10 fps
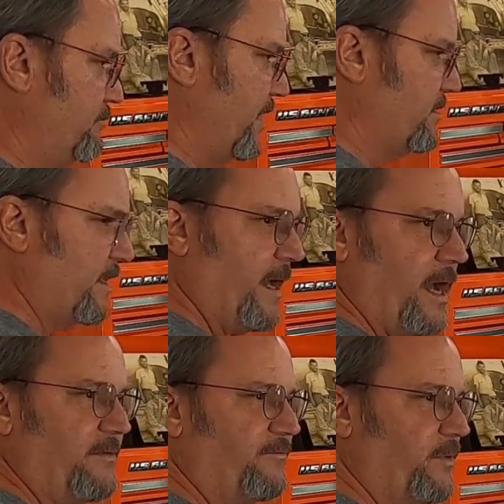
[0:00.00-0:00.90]
had bugged the
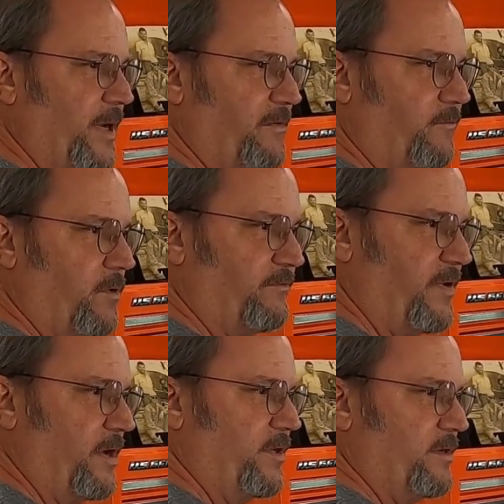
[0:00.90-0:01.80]
guy for about 4 or
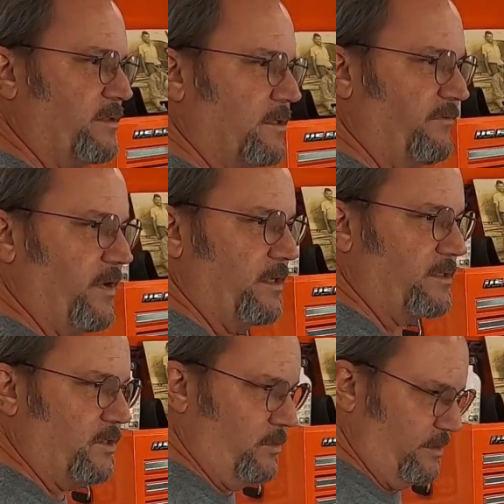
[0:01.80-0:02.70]
5 years, and he finally
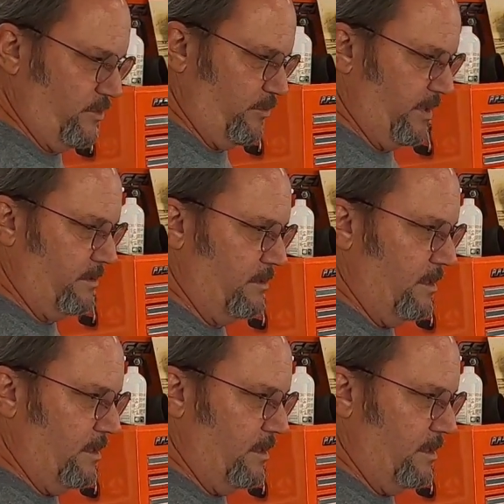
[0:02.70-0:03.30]
sold it to me.